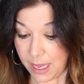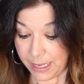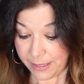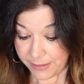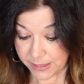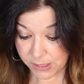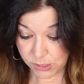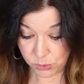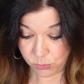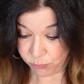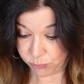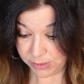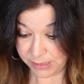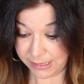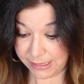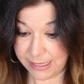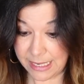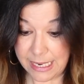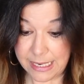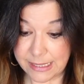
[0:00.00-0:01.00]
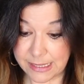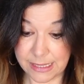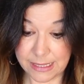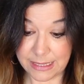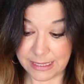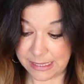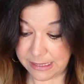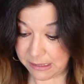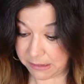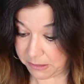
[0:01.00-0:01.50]
This is really nice. It
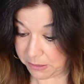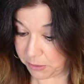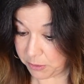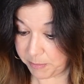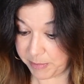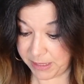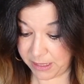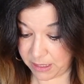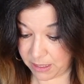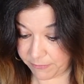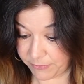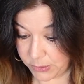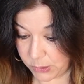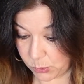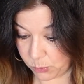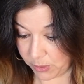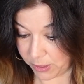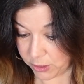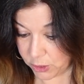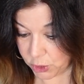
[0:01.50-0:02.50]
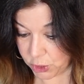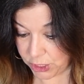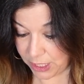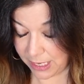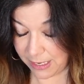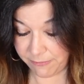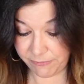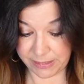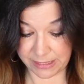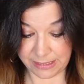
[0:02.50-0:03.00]
needs a little bit of a sweater
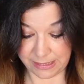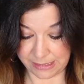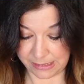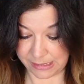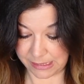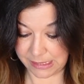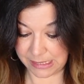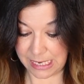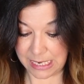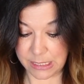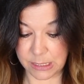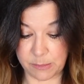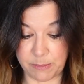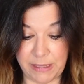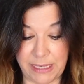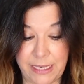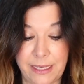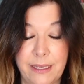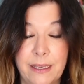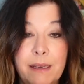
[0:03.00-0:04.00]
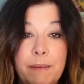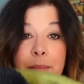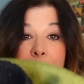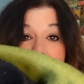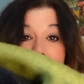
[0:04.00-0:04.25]
shave. It is a size medium.